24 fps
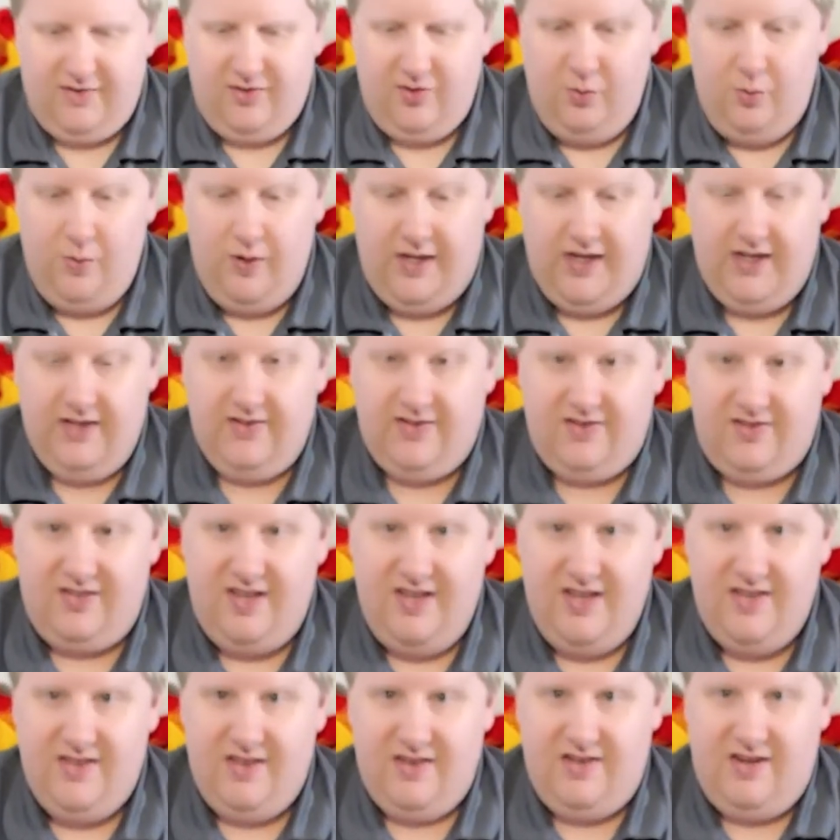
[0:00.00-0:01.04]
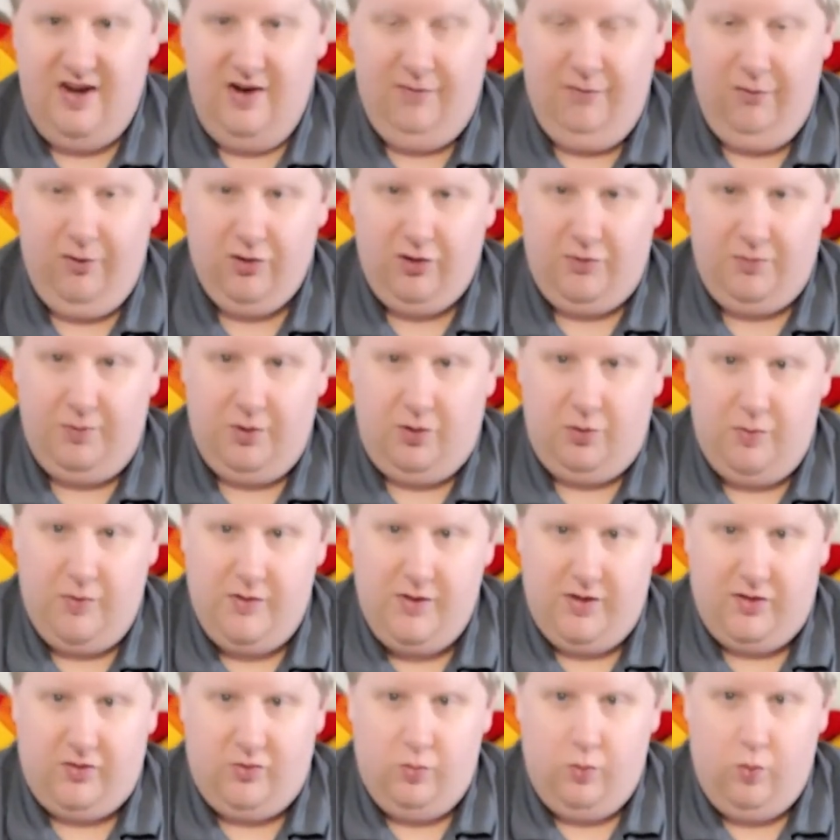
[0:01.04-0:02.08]
so we can see the difference between
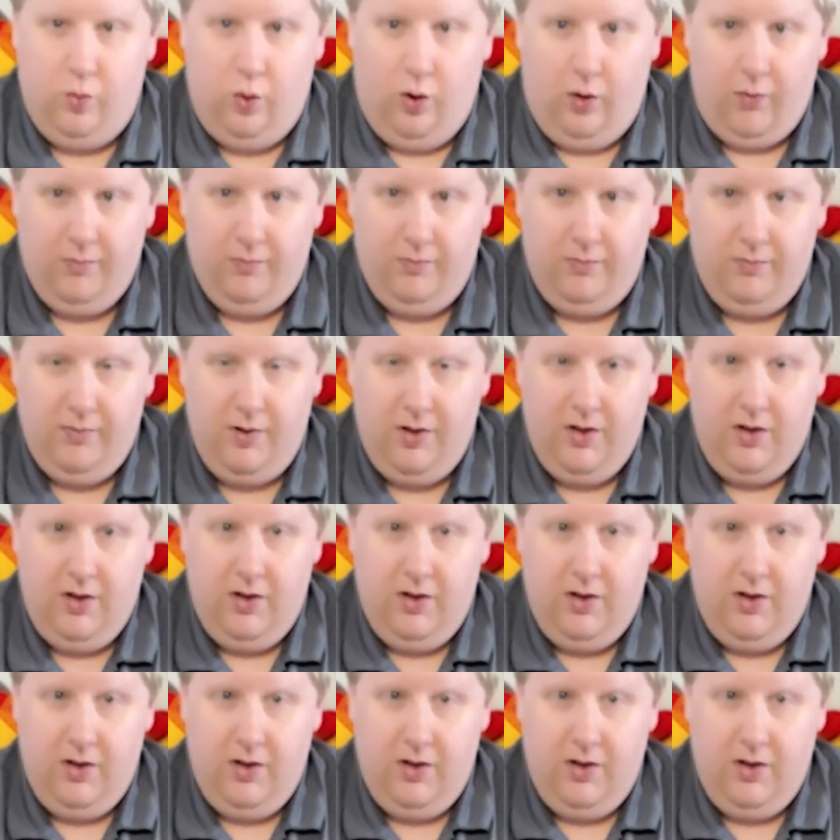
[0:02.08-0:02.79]
this warm